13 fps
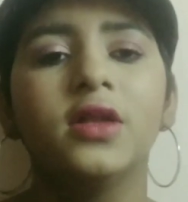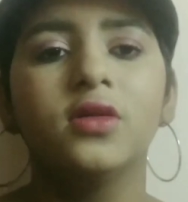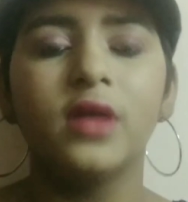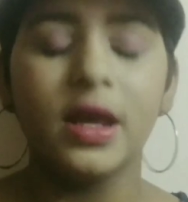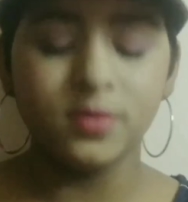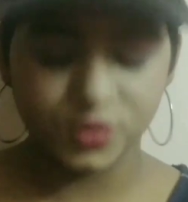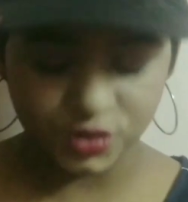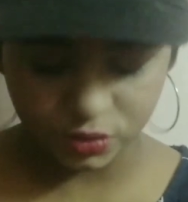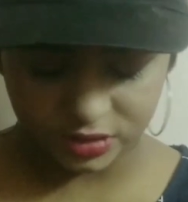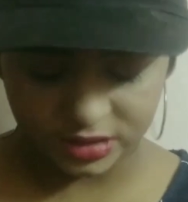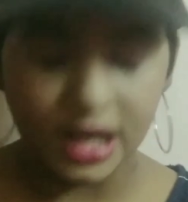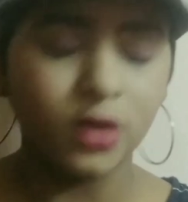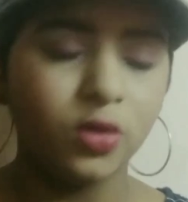and today I'm
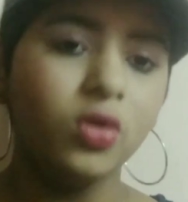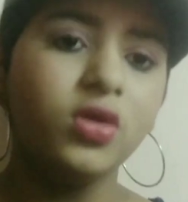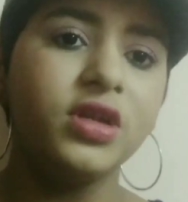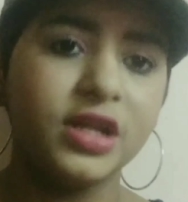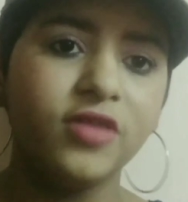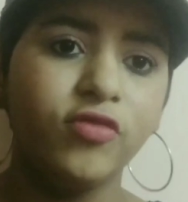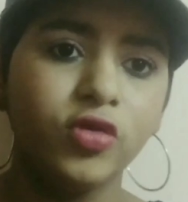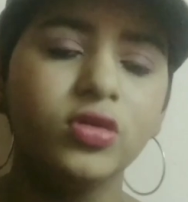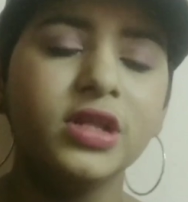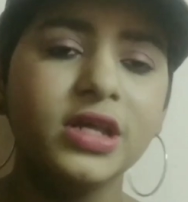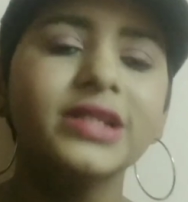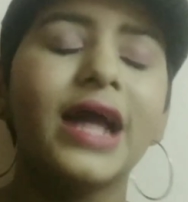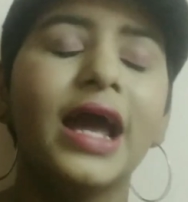shooting. I don't
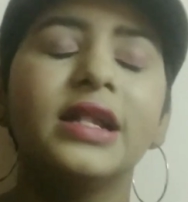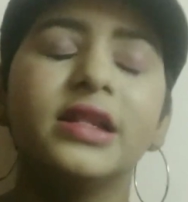review this.